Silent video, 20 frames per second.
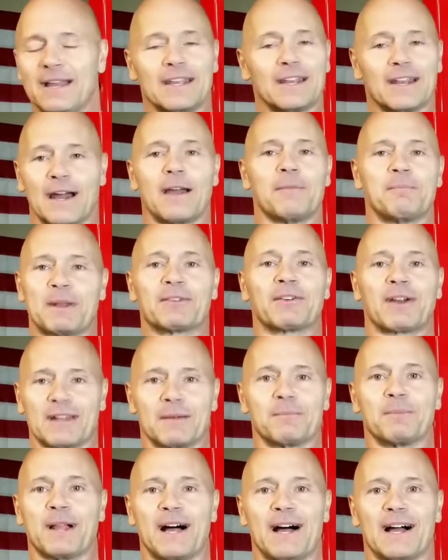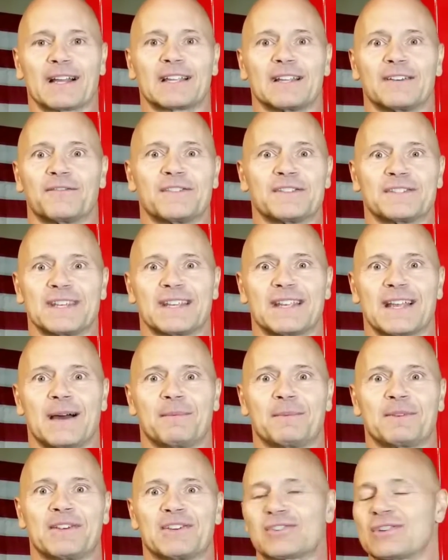you know, I've been around the block in physique
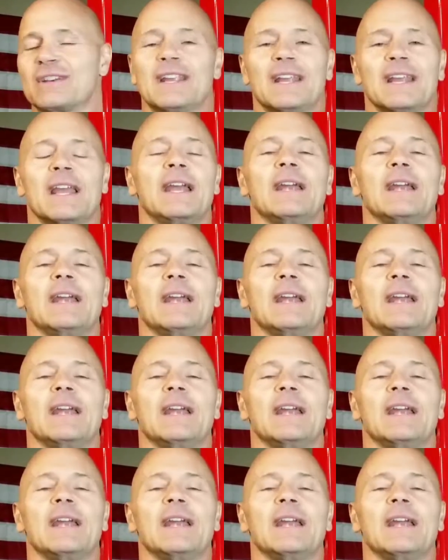competition.